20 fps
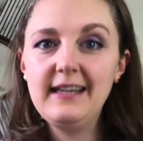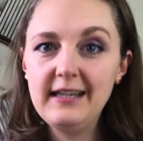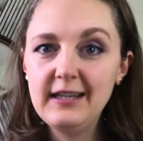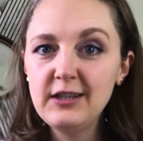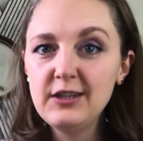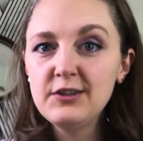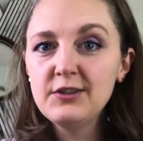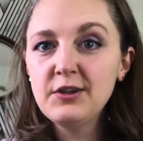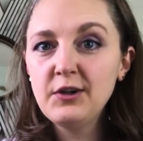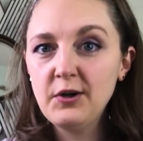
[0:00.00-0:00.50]

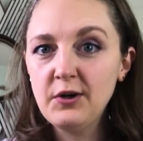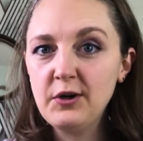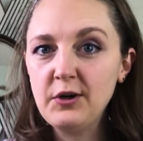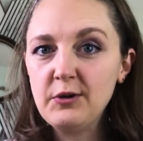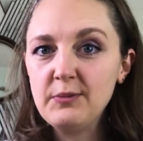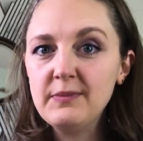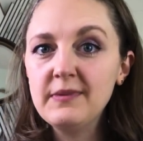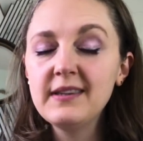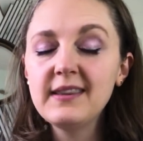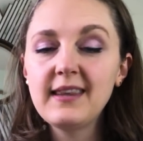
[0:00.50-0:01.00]
in your
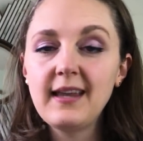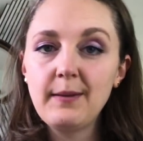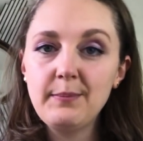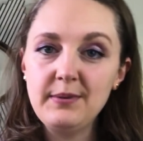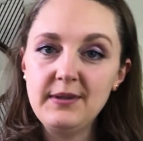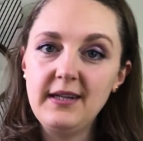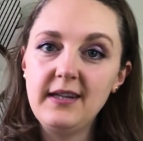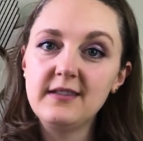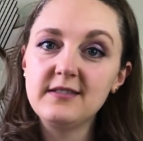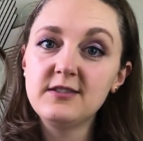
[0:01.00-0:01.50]
home that
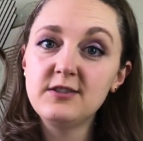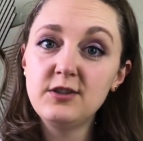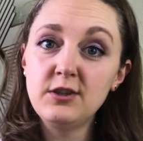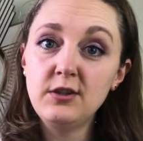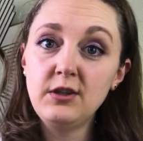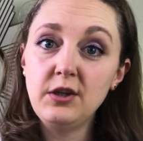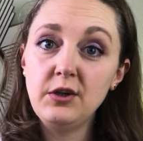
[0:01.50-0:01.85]
belongs to